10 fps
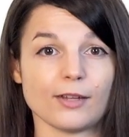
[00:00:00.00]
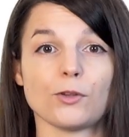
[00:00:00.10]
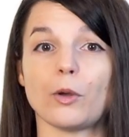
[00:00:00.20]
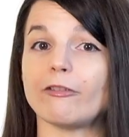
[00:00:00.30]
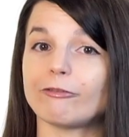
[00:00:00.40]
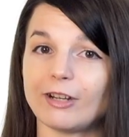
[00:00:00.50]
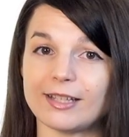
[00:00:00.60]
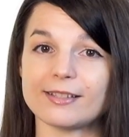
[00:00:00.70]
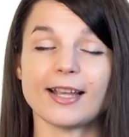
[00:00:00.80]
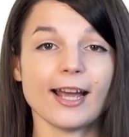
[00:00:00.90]
if you have
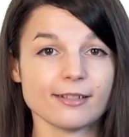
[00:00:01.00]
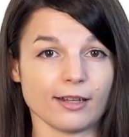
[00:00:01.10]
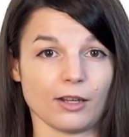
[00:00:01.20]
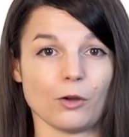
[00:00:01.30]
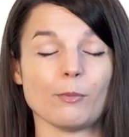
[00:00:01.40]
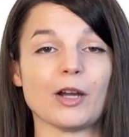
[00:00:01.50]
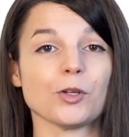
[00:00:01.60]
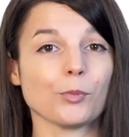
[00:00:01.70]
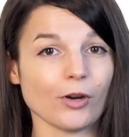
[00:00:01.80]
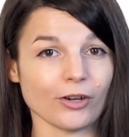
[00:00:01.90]
friends asking you about your
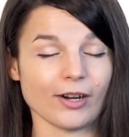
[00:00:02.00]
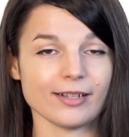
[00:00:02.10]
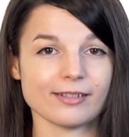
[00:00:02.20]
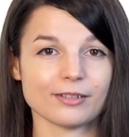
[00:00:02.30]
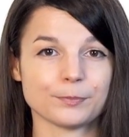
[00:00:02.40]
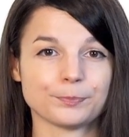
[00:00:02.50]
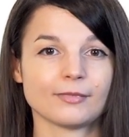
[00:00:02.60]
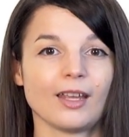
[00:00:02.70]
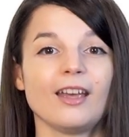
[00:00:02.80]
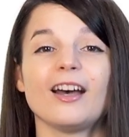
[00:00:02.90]
progress.
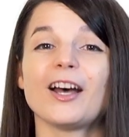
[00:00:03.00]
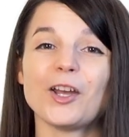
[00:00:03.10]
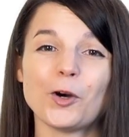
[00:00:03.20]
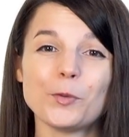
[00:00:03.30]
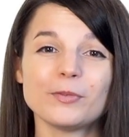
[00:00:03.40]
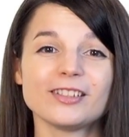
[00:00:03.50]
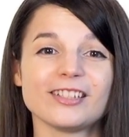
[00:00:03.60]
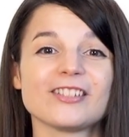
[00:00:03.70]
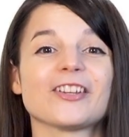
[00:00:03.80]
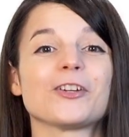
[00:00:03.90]
I hope that
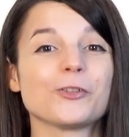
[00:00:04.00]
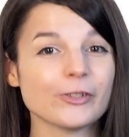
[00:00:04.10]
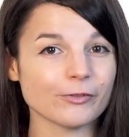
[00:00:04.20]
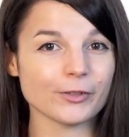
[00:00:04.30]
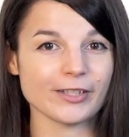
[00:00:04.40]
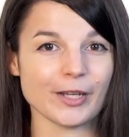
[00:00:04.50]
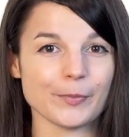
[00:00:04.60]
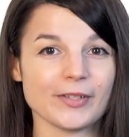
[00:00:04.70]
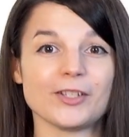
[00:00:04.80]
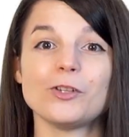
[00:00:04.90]
these are useful
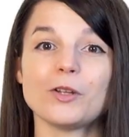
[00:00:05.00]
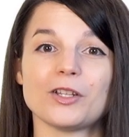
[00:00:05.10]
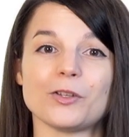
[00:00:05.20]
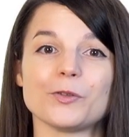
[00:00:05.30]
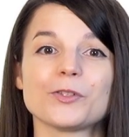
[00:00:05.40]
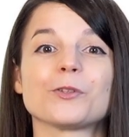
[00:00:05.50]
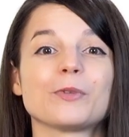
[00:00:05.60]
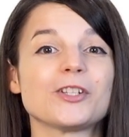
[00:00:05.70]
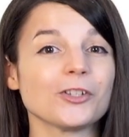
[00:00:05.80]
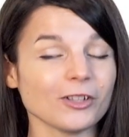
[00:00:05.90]
tips that you can use to
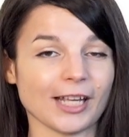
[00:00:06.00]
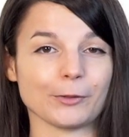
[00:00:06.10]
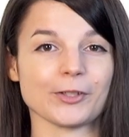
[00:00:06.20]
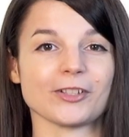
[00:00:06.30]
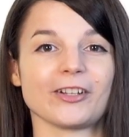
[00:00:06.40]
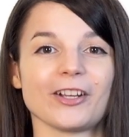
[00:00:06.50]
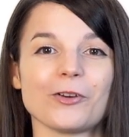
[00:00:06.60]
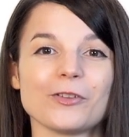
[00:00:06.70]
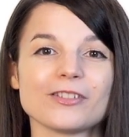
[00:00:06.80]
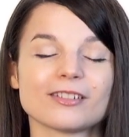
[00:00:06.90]
reach your language learning
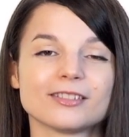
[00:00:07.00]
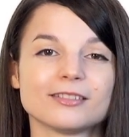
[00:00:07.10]
goals.